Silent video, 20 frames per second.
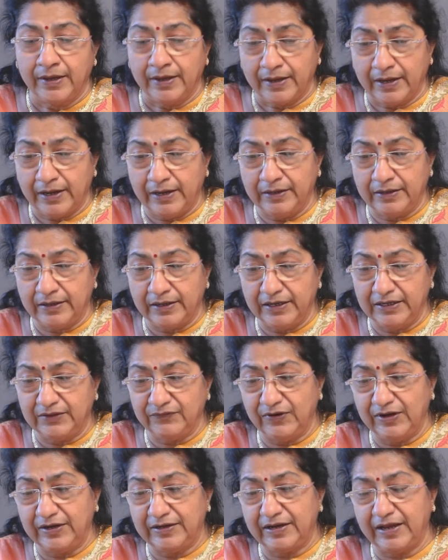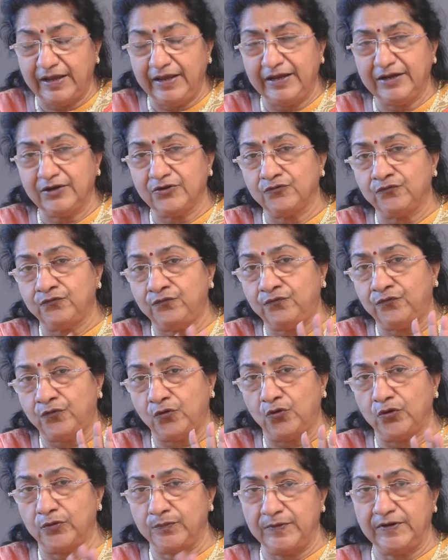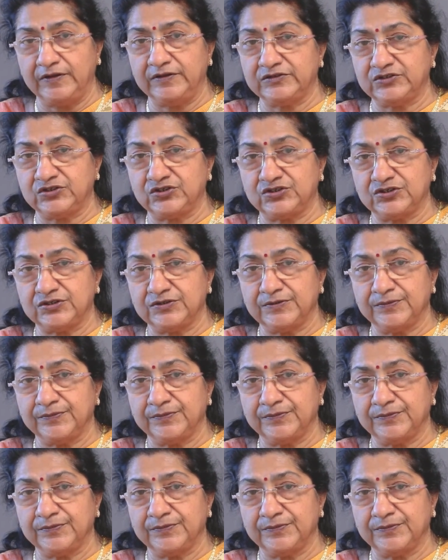and it will take 4 months.